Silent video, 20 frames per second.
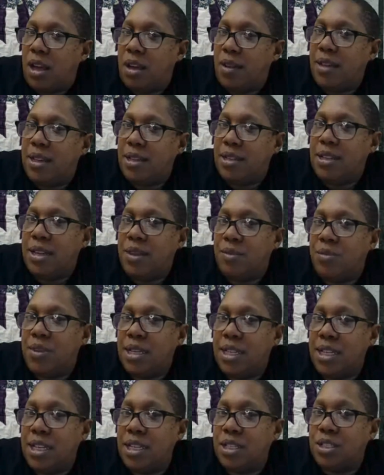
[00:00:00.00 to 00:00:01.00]
It
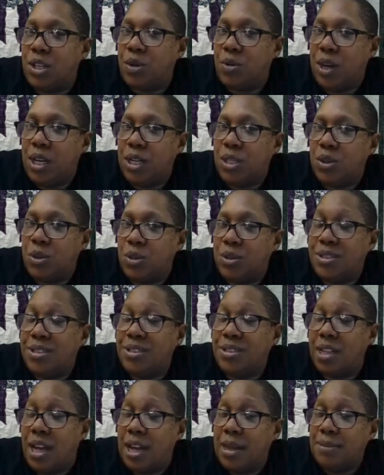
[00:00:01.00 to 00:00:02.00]
really is a great tool,
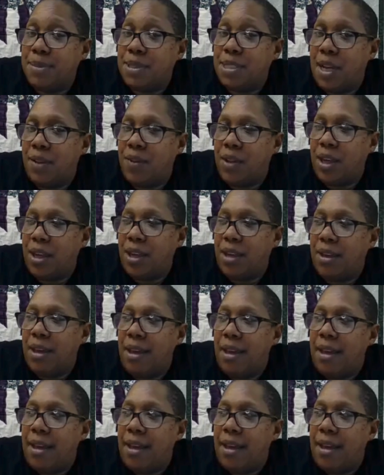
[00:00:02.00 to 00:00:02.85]
time saving,